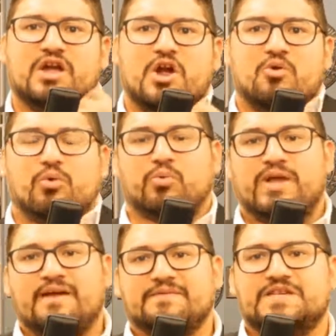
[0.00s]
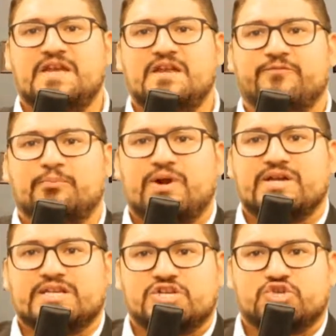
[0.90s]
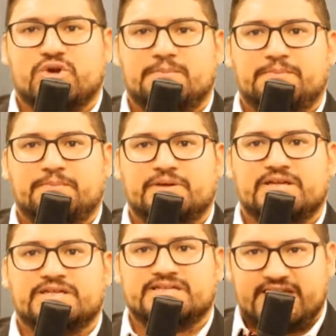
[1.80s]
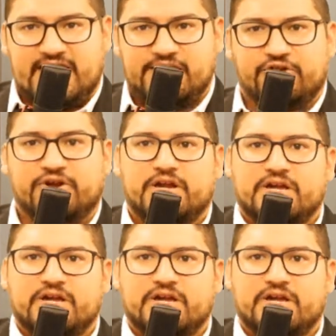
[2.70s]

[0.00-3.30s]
What we have seen from President Trump's tenure